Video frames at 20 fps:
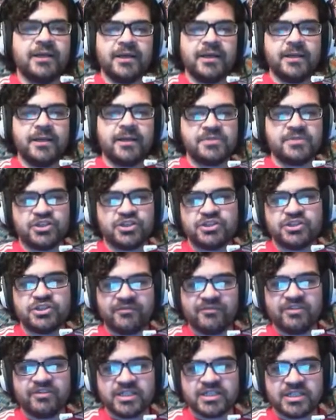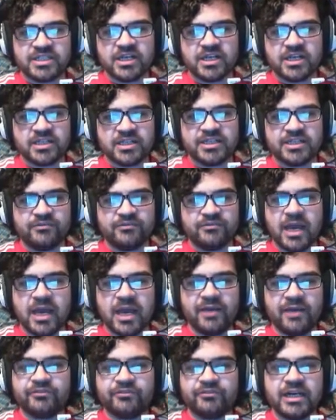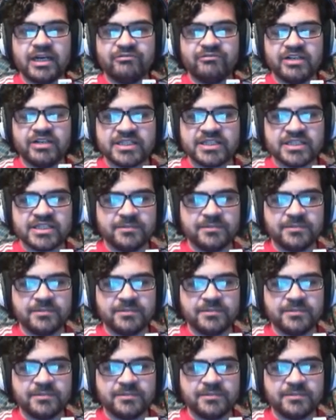should you ever discard it for any reason.